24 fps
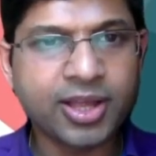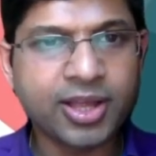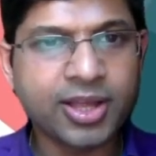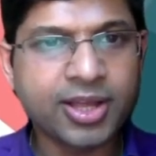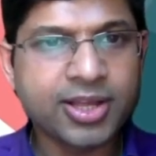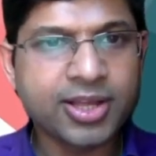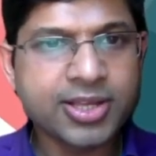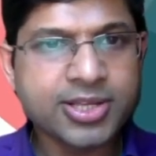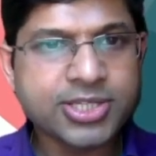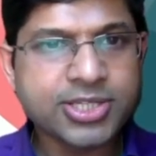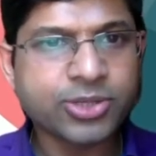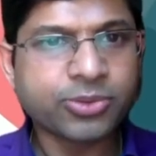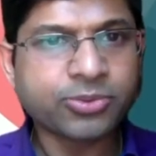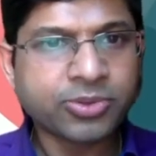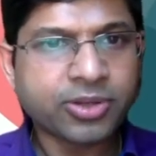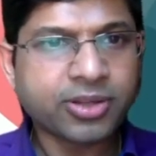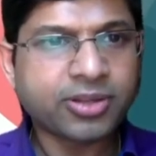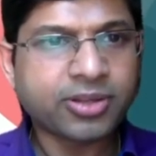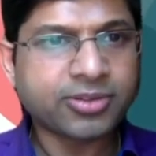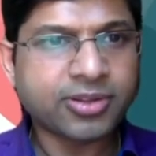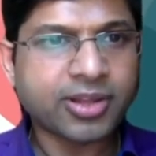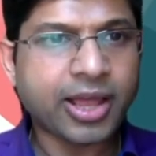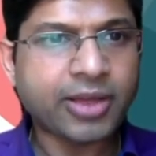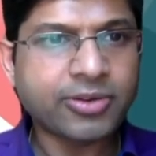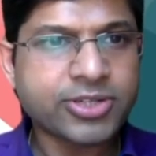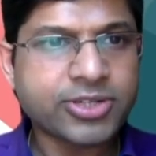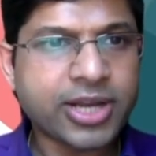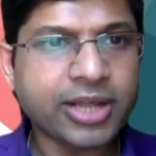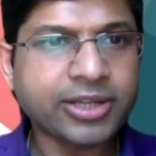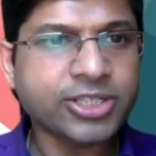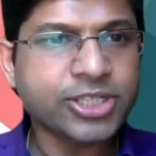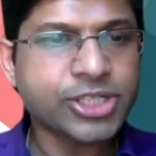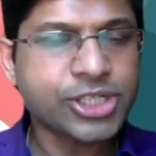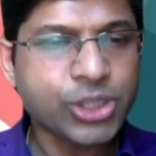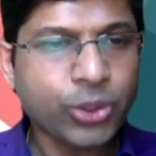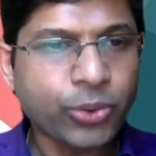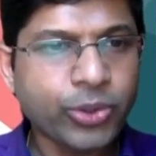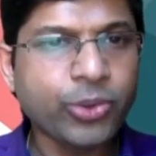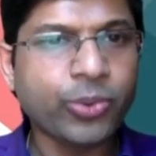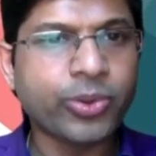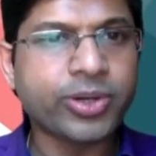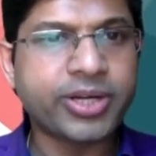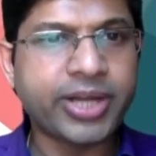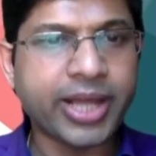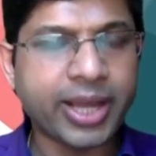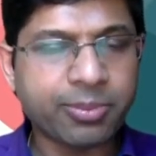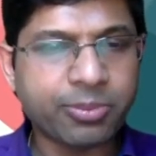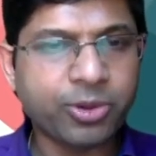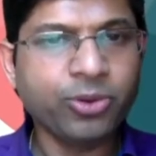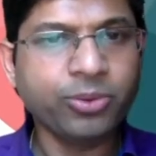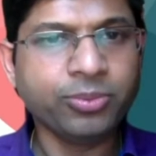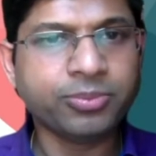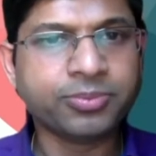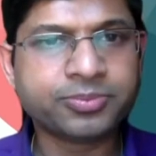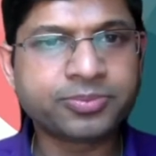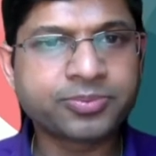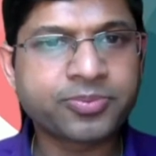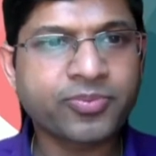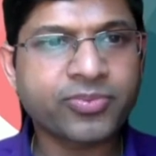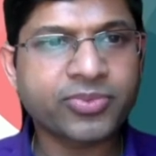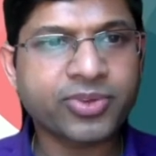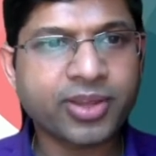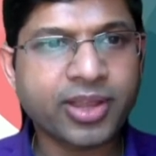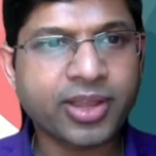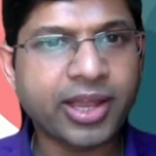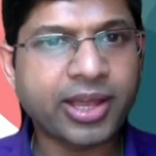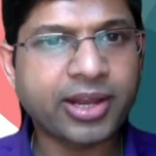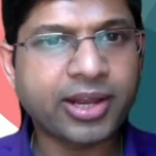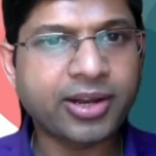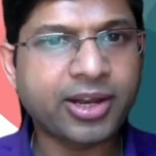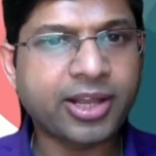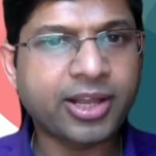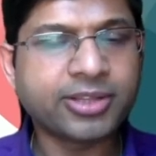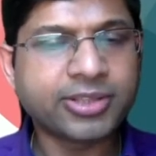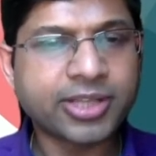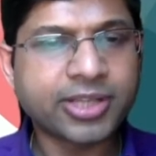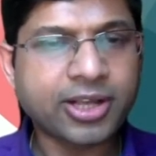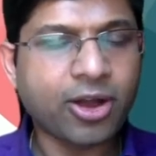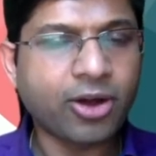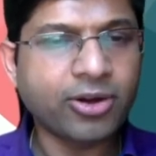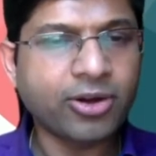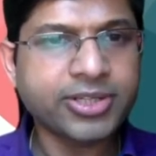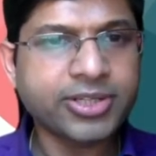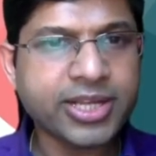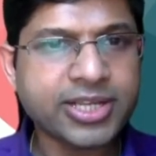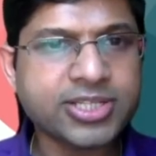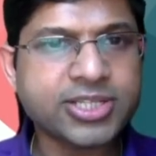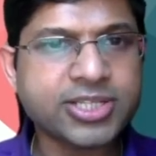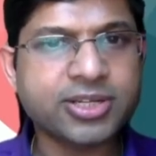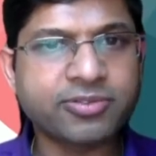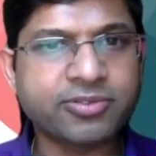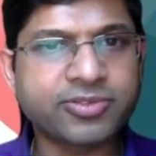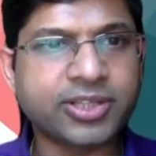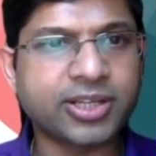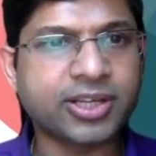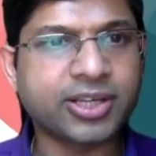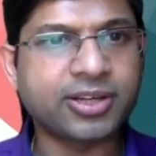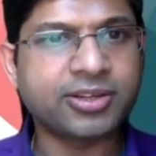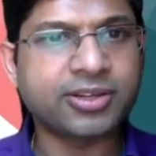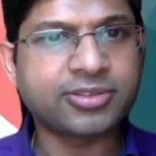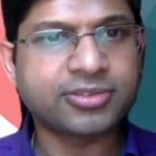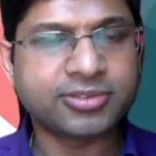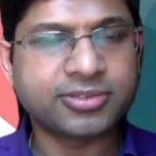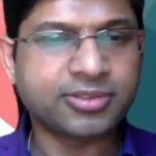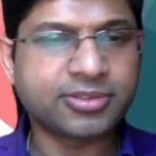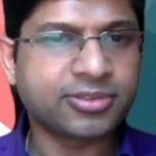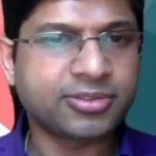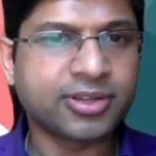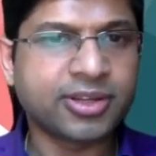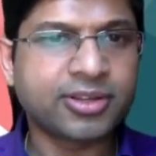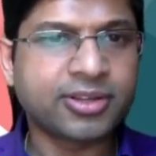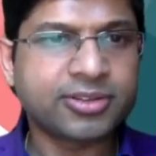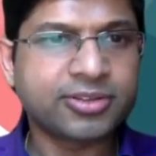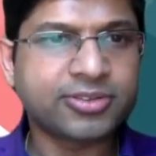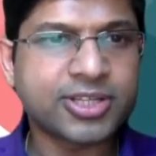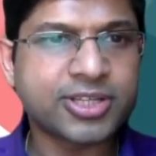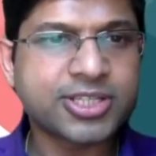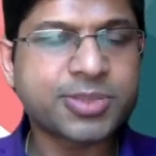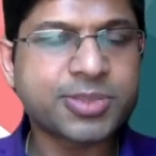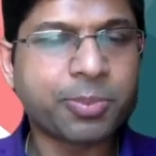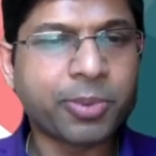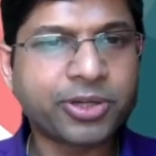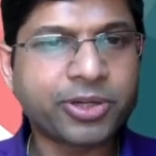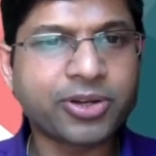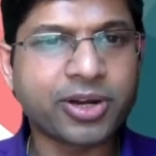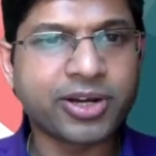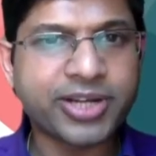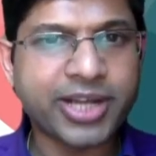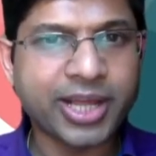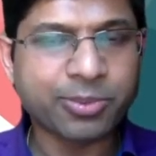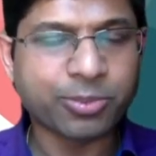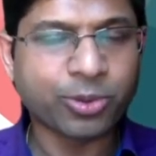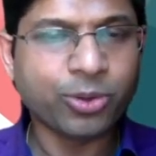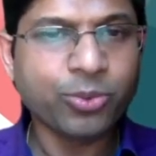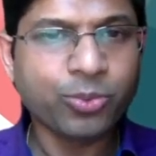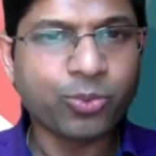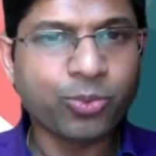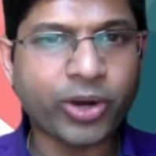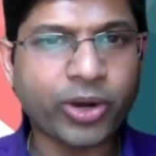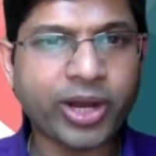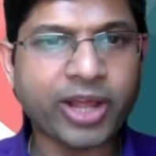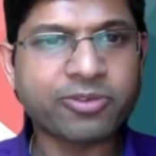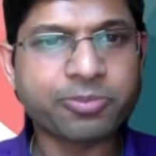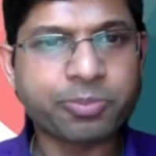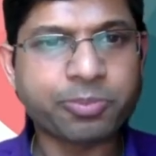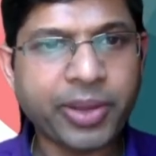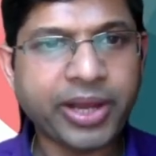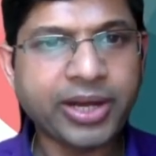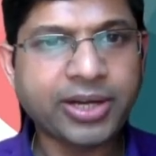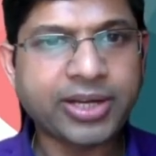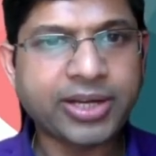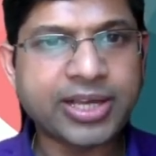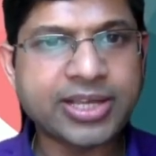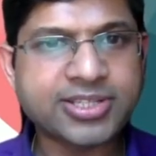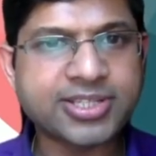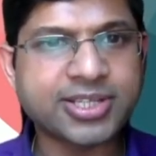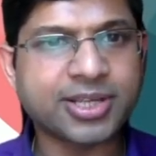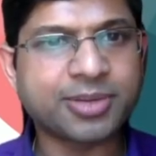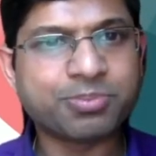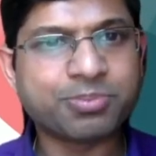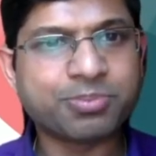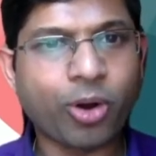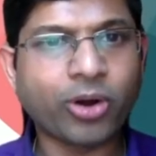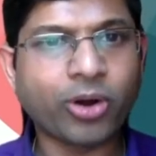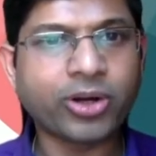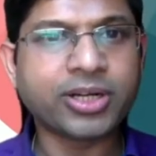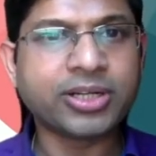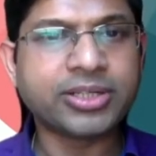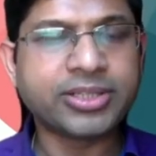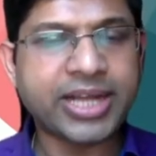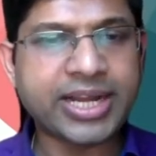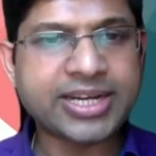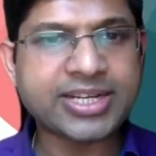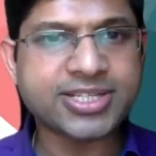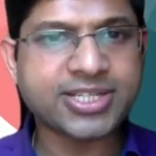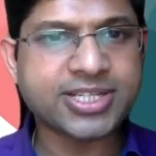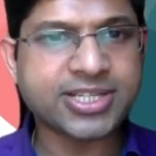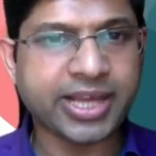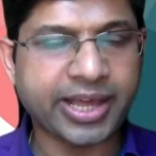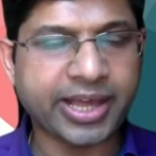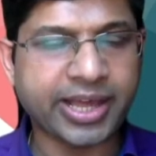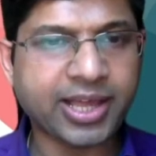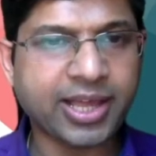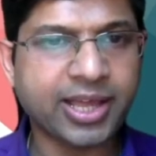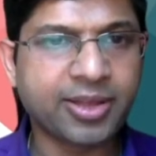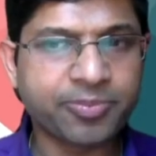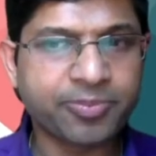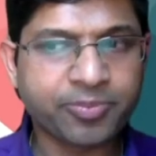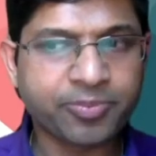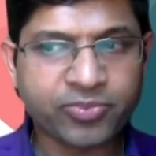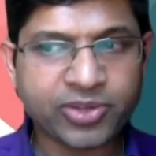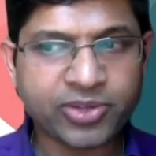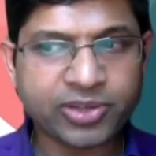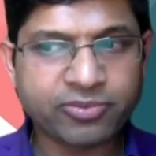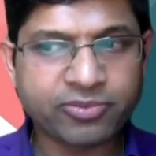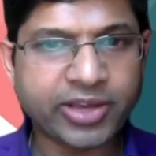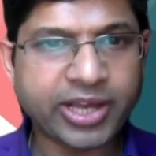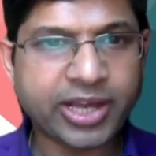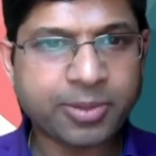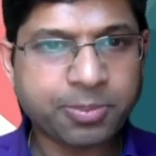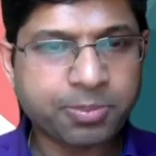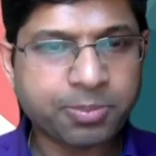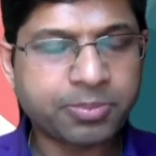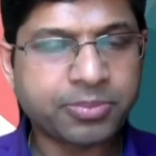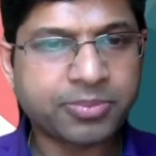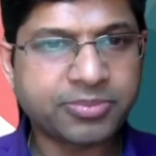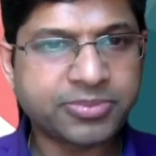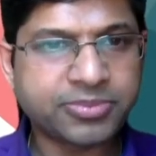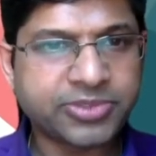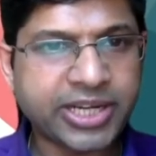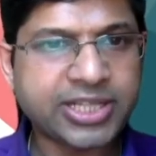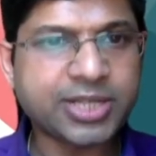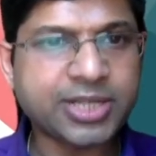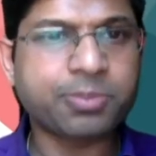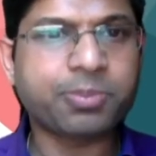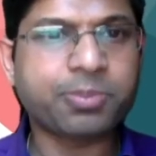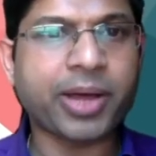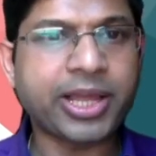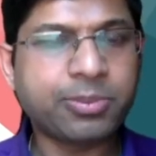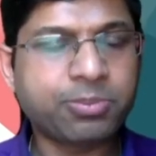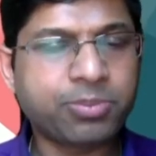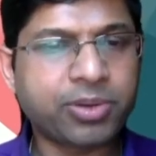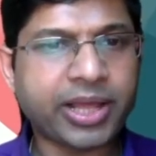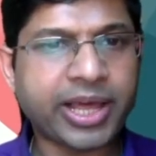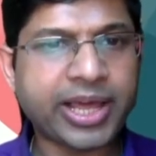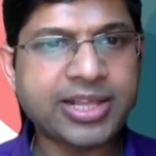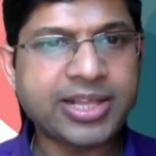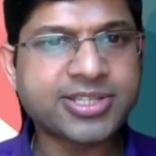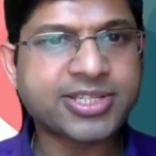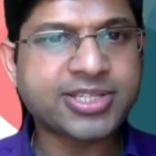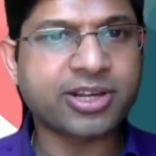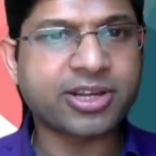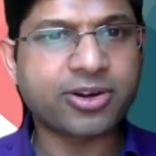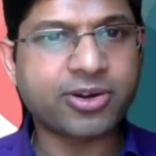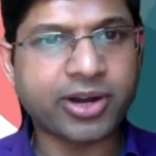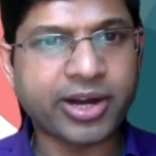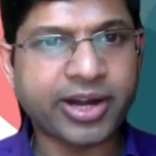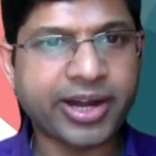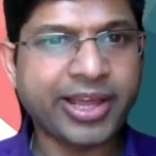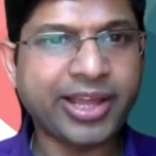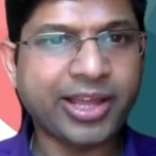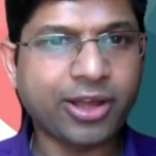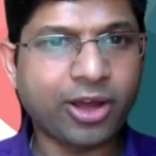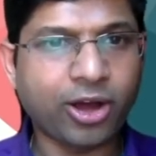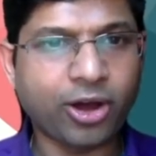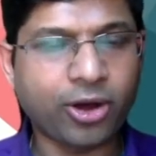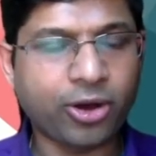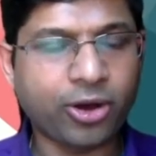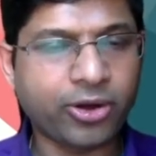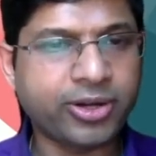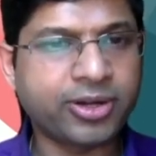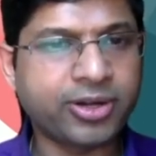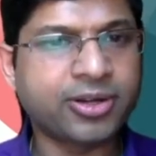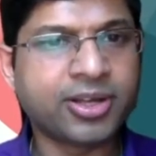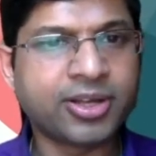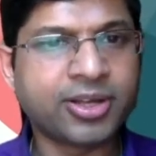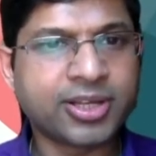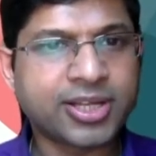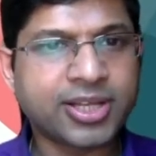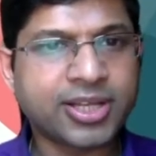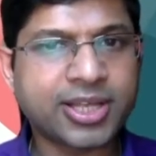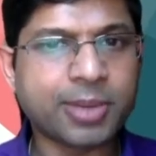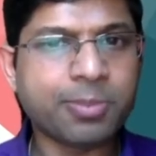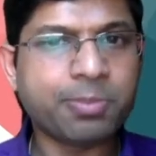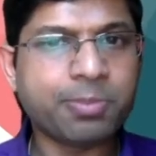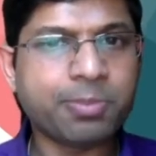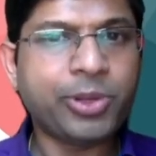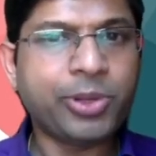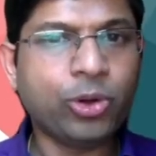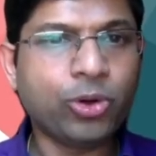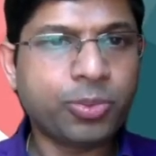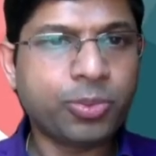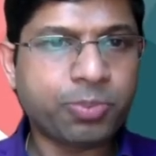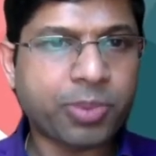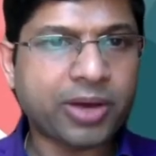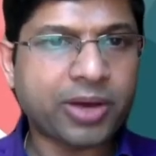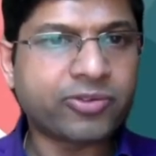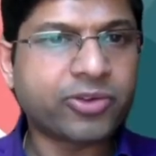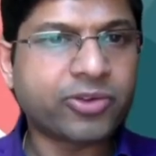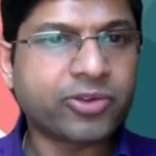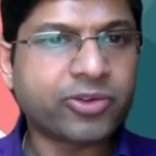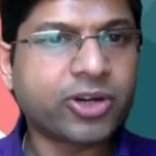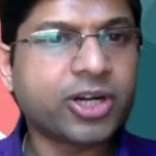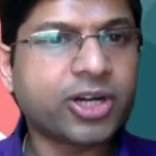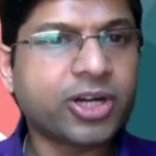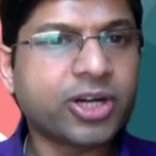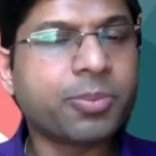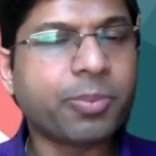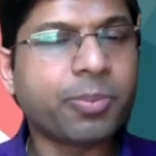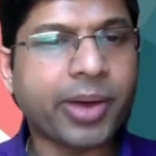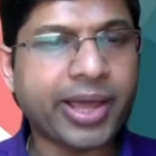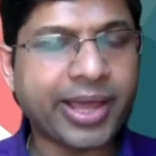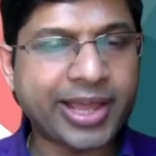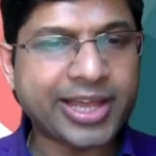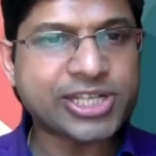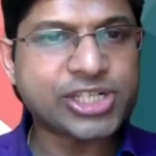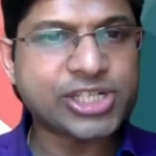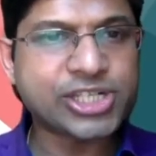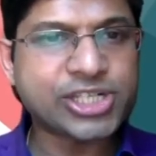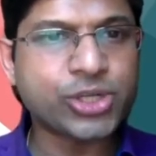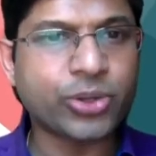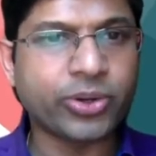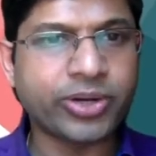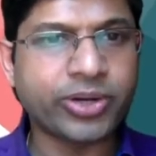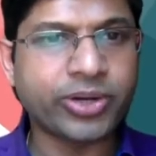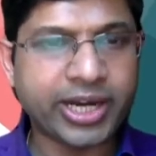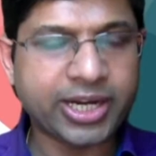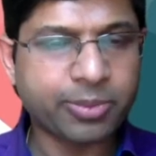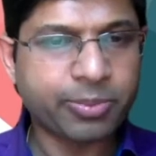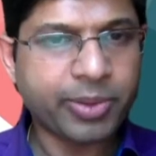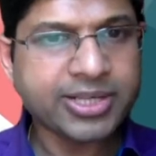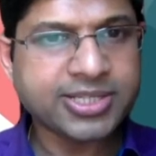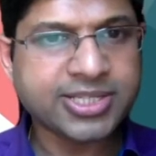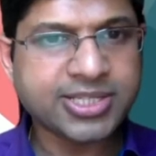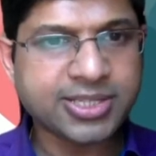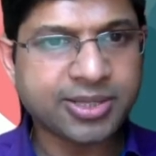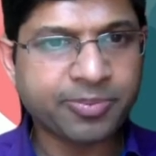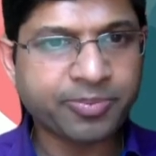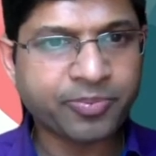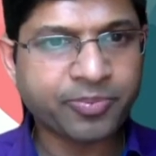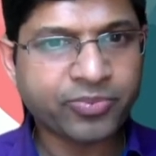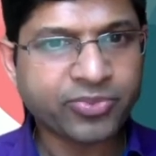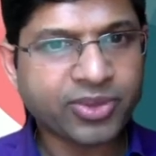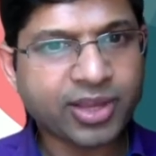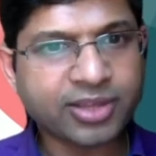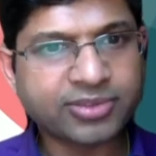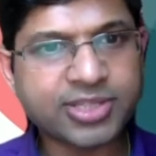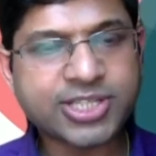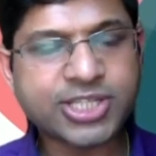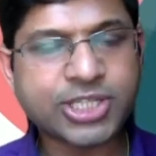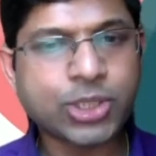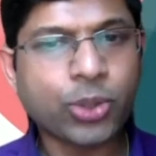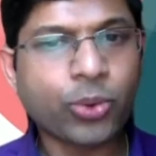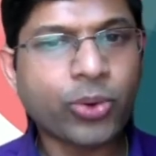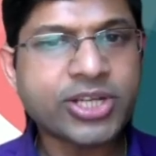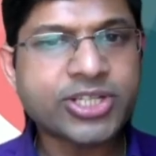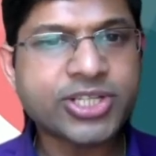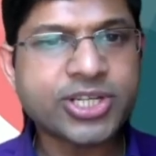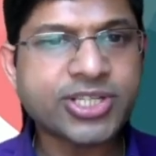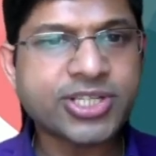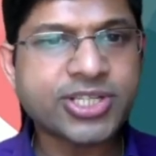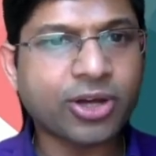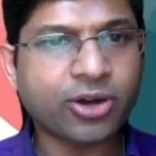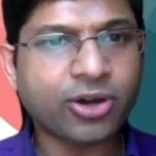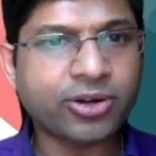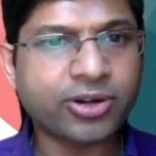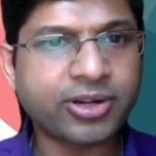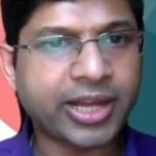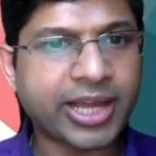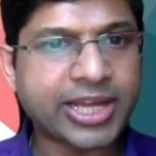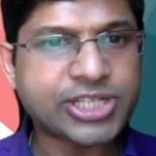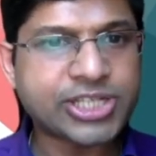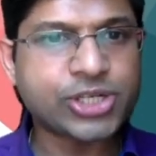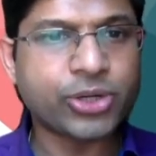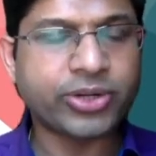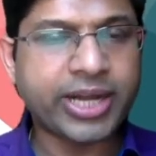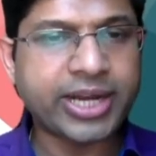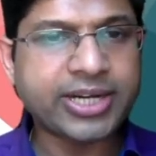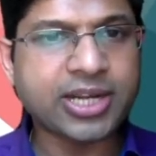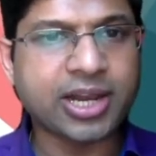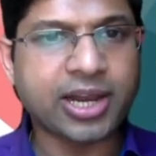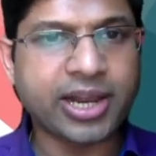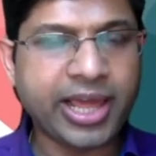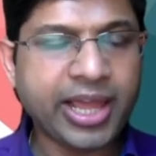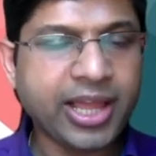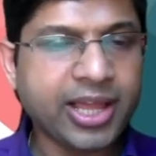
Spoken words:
So I would like to show you a demo. And in the context of this particular demo, what I've picked is a modern data stack where data pipelines are running on compute powered by Azure Databricks. The storage is on Azure Data Lake.